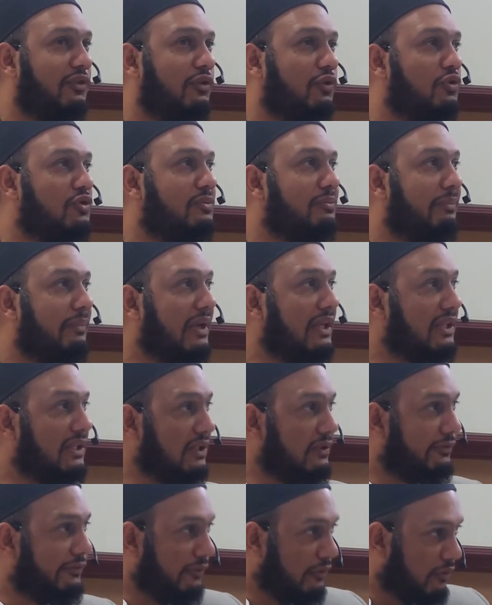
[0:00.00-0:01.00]
to use
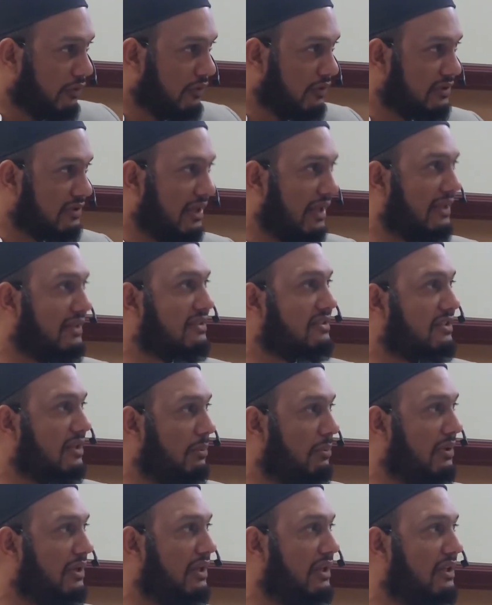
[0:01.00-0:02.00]
metaphors and
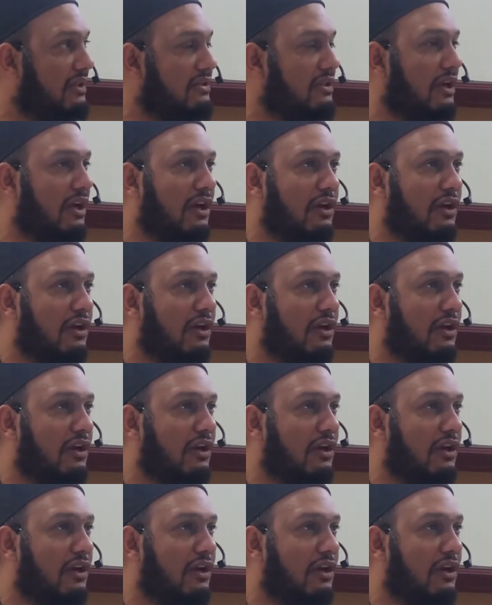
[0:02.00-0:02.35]
similes